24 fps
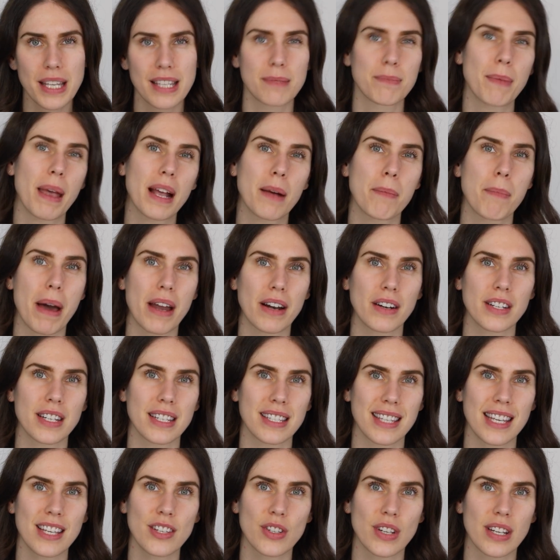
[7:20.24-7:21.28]
us make better
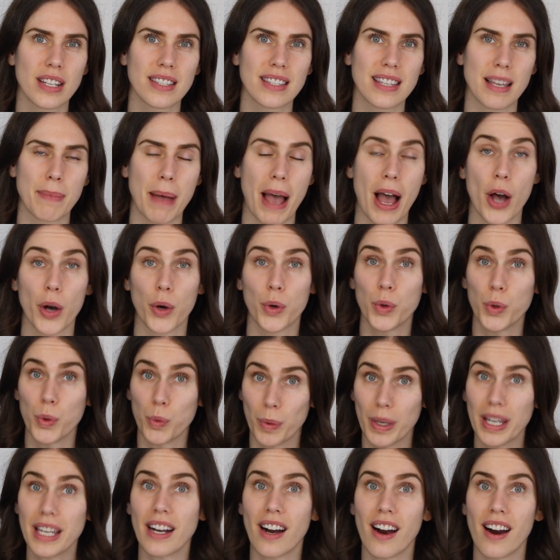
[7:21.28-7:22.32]
decisions about who
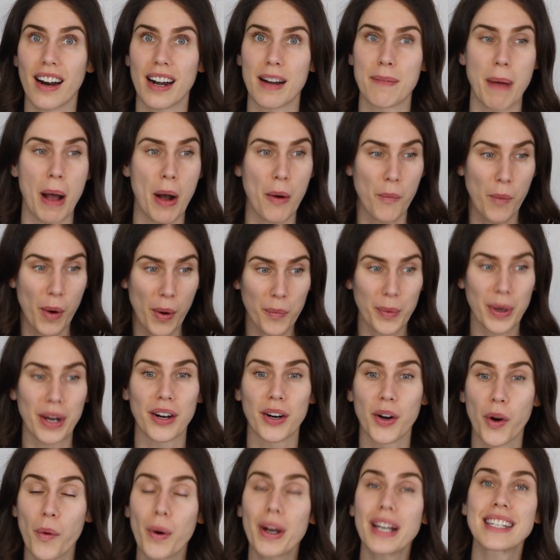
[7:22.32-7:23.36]
we are, about what we are
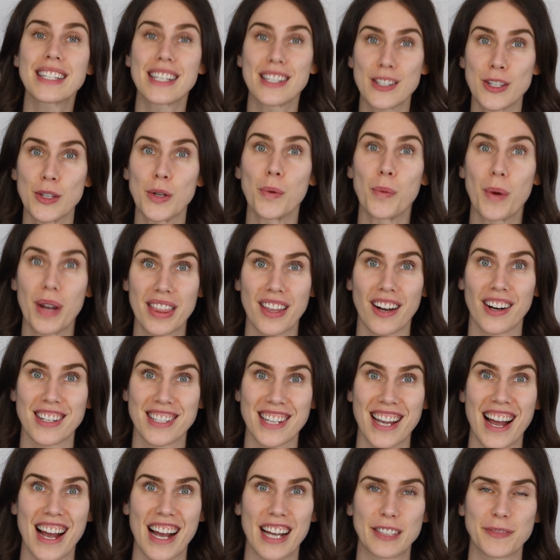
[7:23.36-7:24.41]
going to do with our
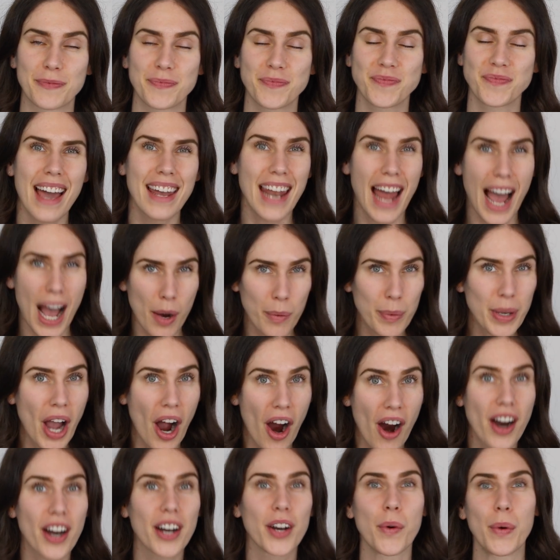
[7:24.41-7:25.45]
time, and how we
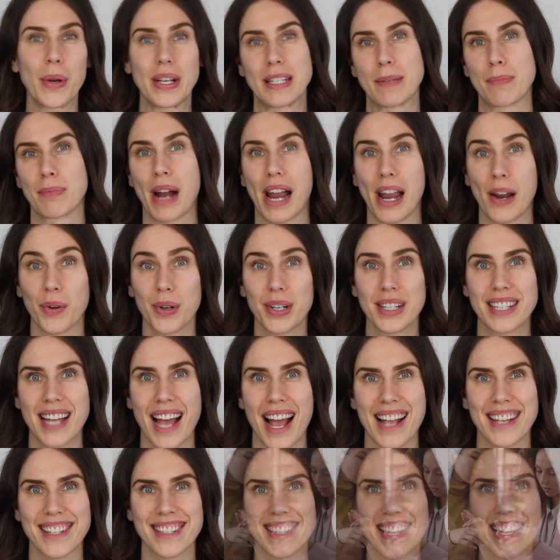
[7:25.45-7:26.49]
are going to prioritize